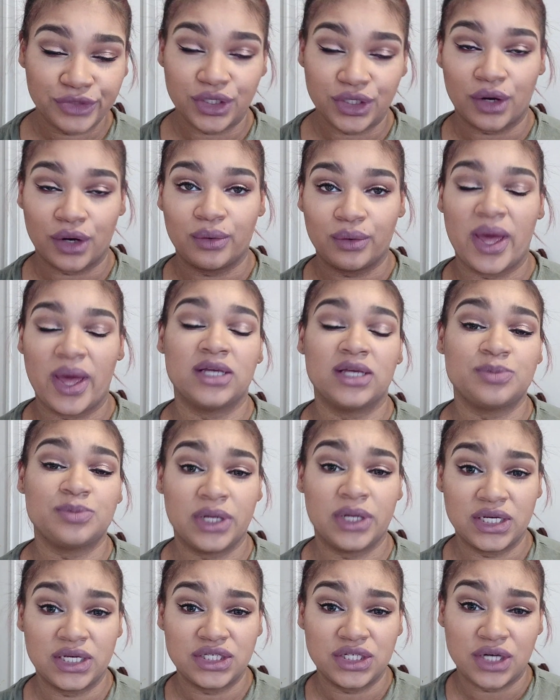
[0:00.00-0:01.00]
you know,
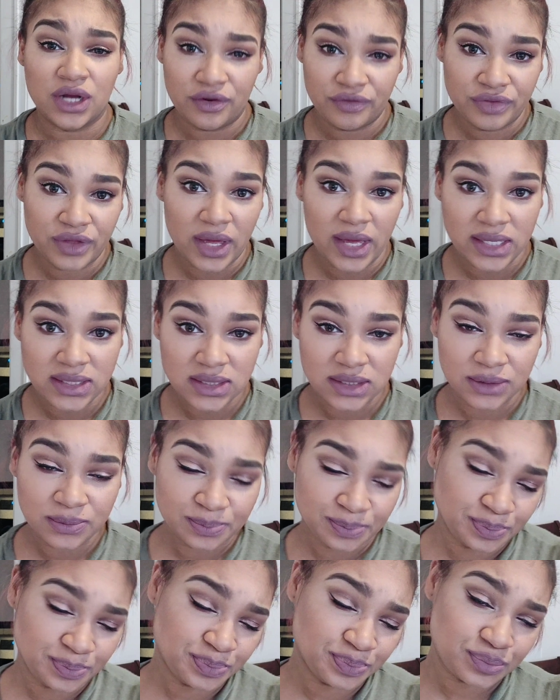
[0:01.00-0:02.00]
explanation of the
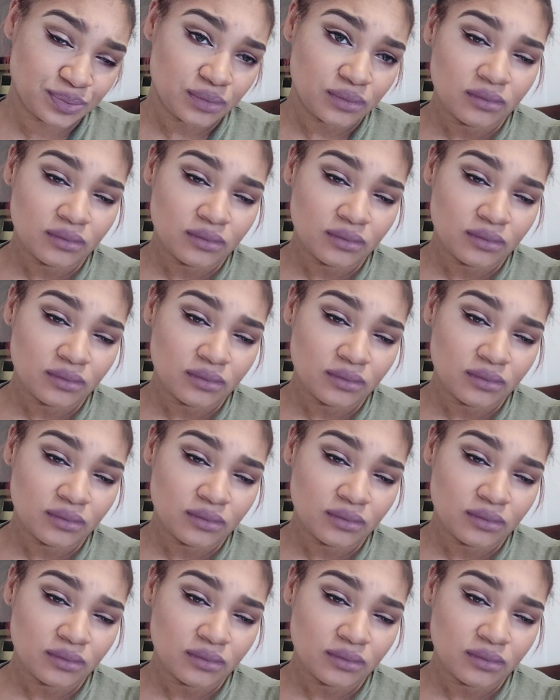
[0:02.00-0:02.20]
HESI.